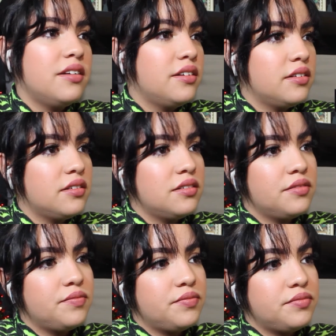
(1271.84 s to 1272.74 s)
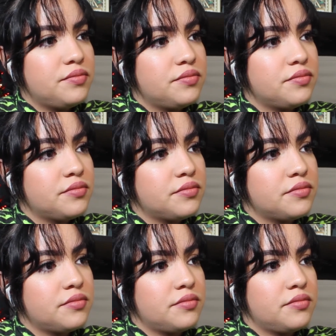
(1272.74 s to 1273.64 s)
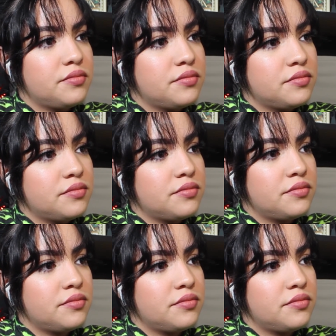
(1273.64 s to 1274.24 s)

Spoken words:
(silence)